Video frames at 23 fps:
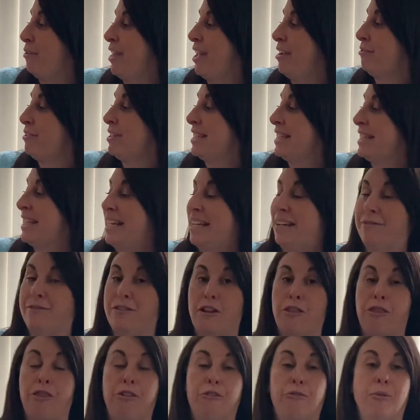they received
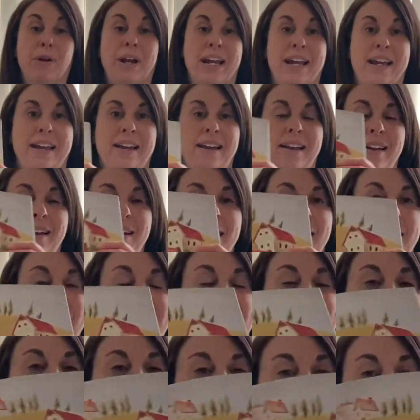3
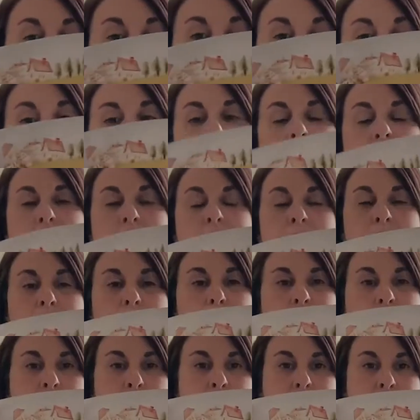extra
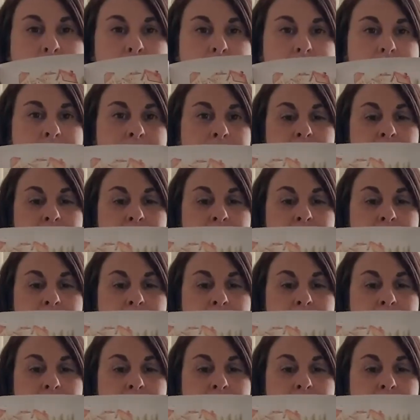commandments.